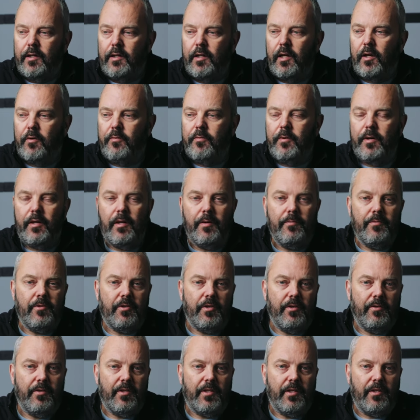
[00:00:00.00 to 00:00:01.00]
Now, when I'm
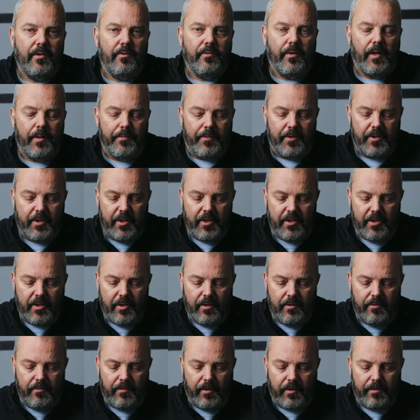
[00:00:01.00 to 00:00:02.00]
sure it's in the right
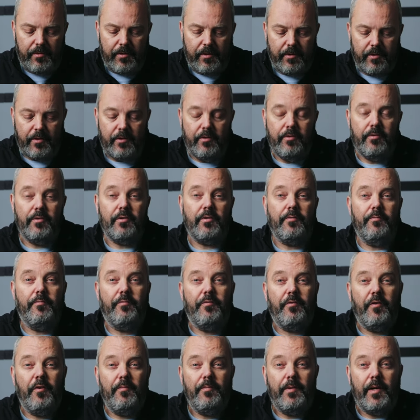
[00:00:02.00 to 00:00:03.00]
position, what I'm going to do is
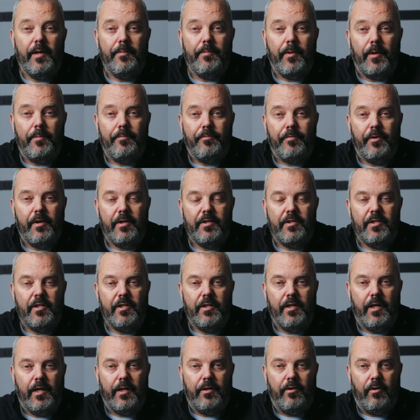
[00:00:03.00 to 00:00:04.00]
confirm that by
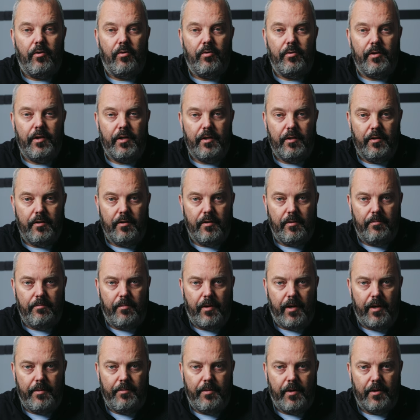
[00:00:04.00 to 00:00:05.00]
pressing and holding the
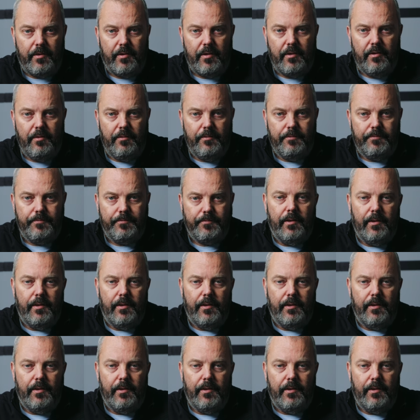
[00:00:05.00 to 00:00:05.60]
My button.